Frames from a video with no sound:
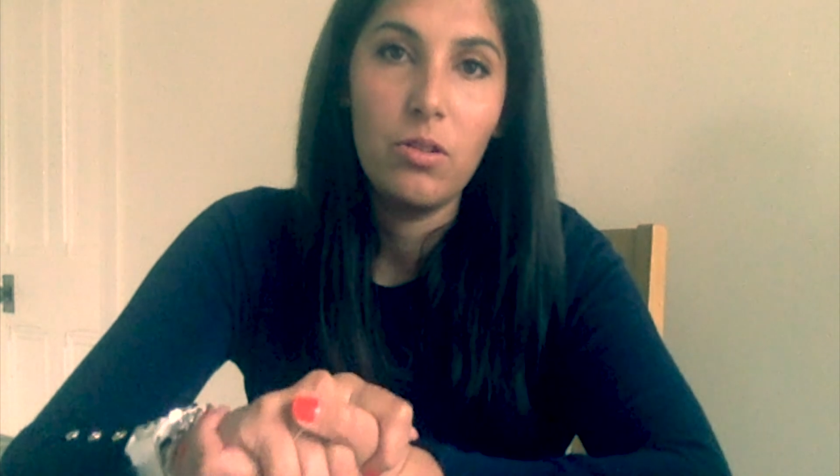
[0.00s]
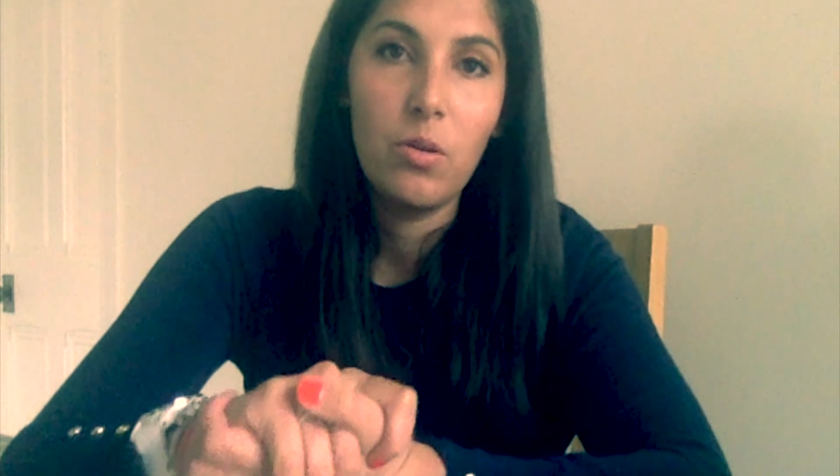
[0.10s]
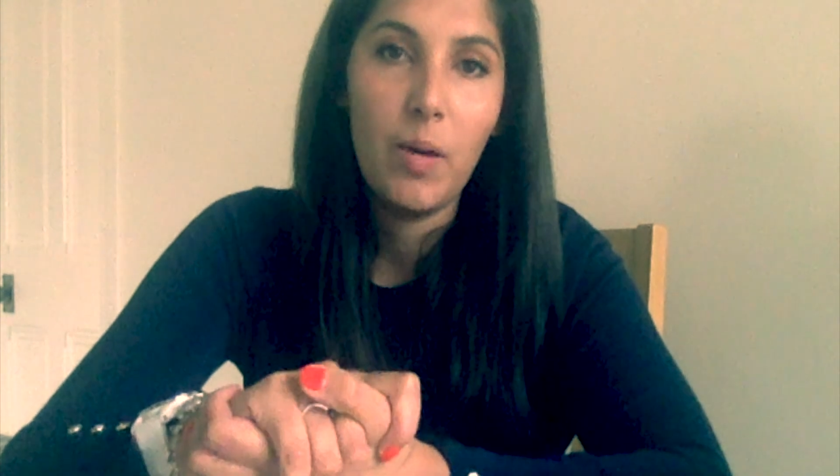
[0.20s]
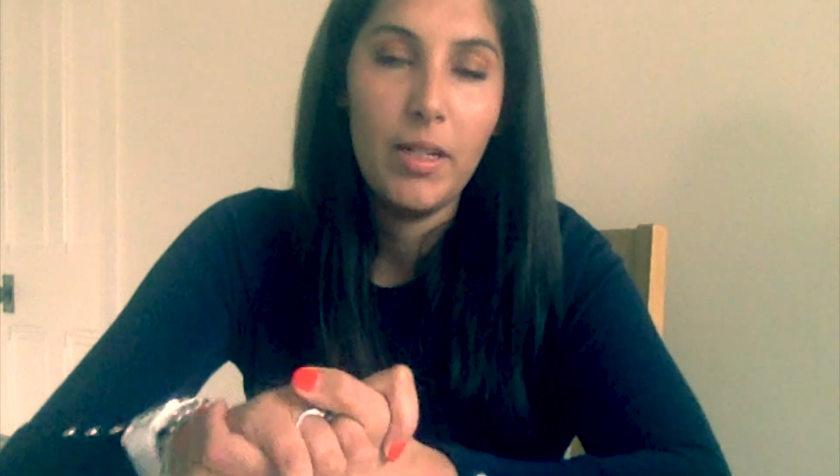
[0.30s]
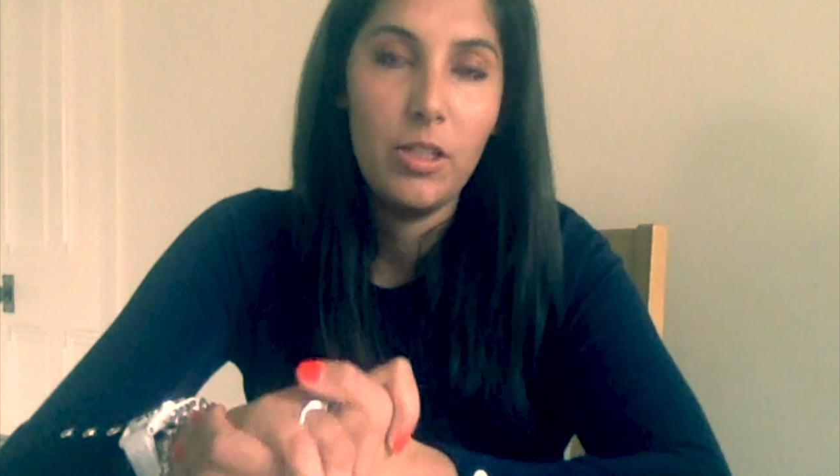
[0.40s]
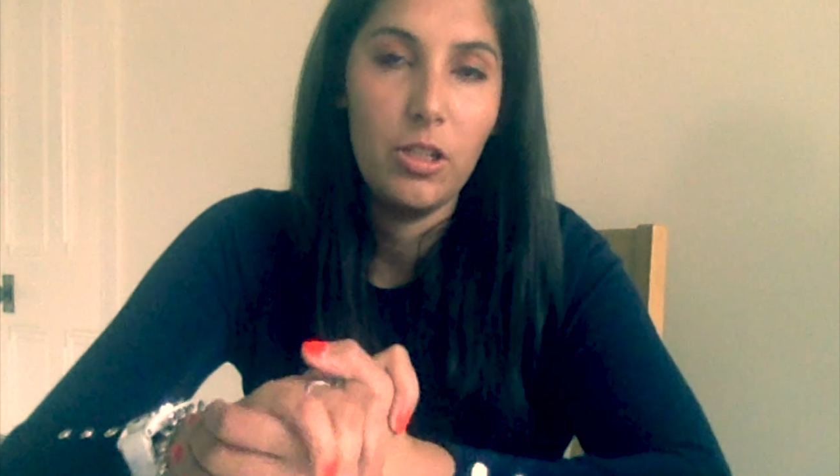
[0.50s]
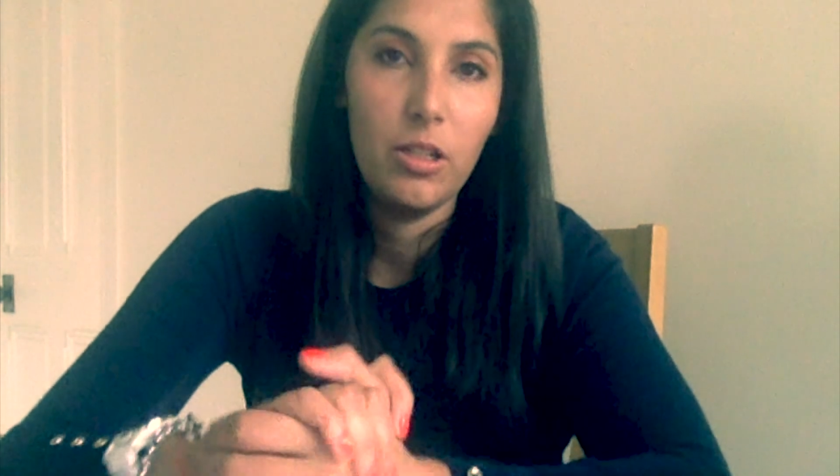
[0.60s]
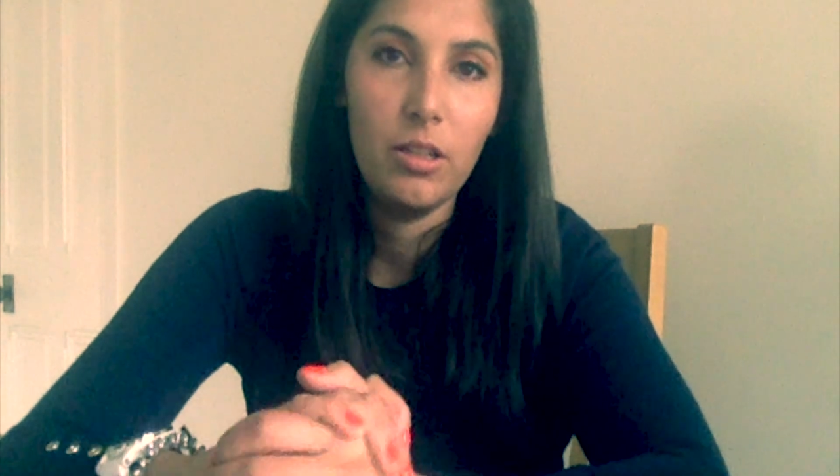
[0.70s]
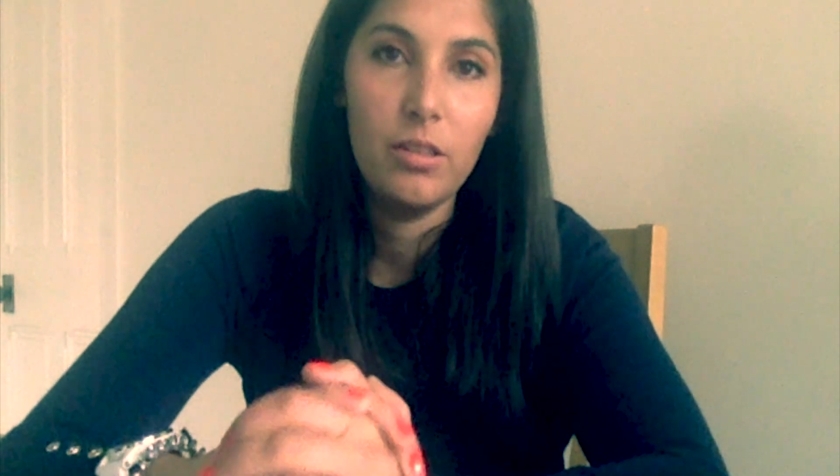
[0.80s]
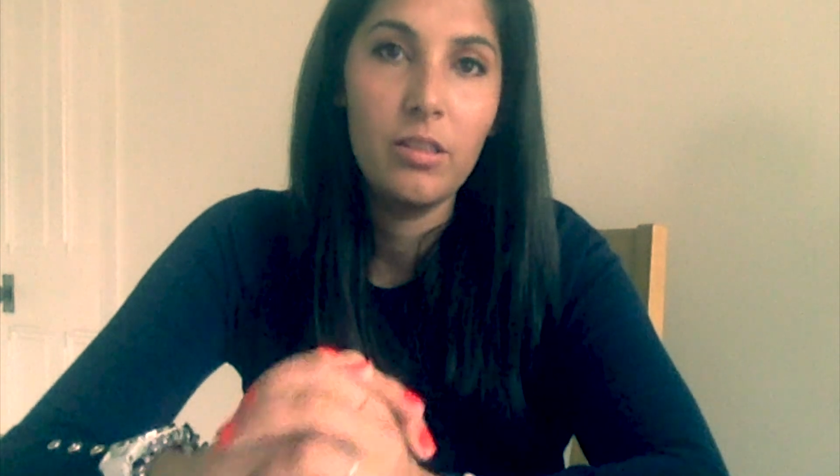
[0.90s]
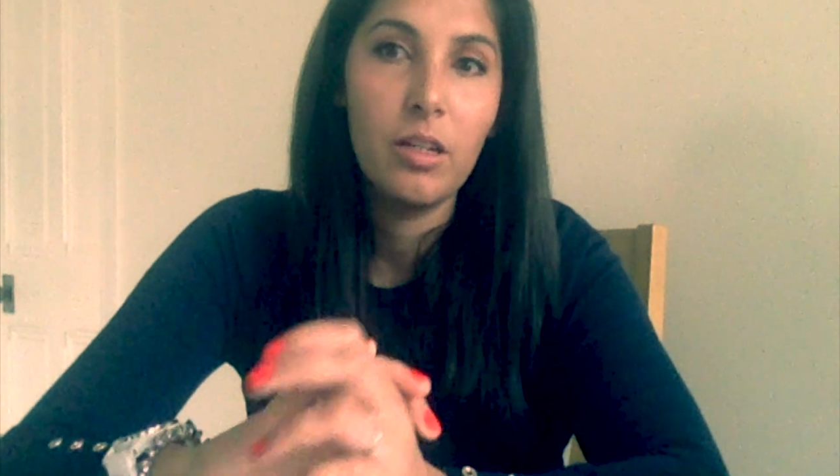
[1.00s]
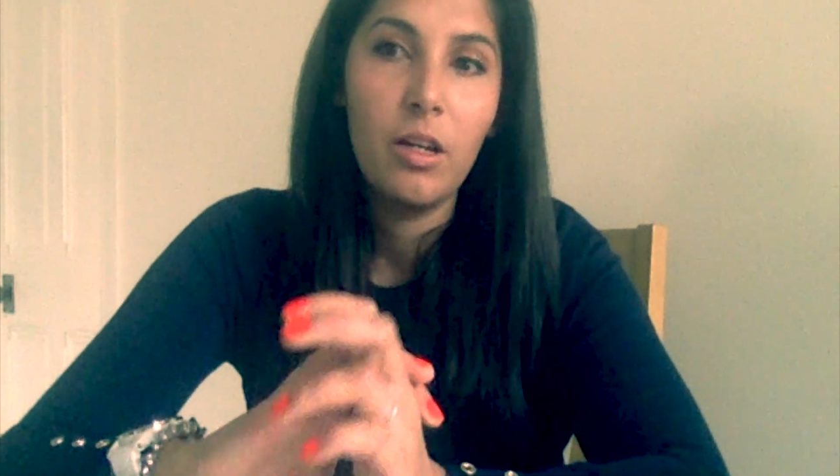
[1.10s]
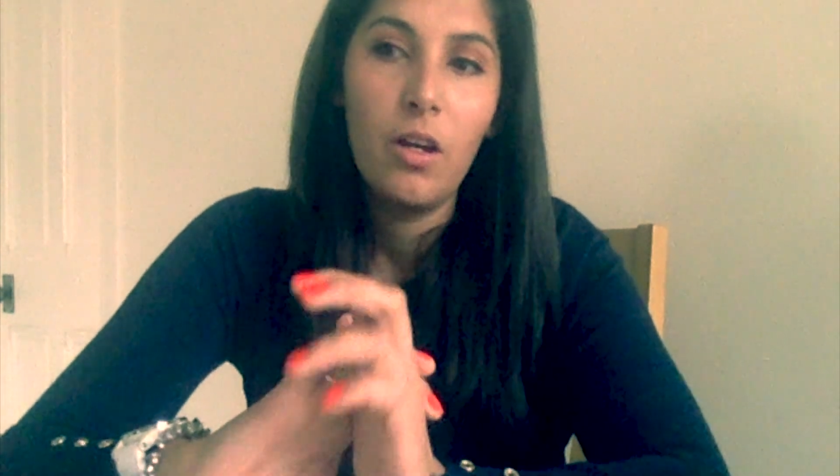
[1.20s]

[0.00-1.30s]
questions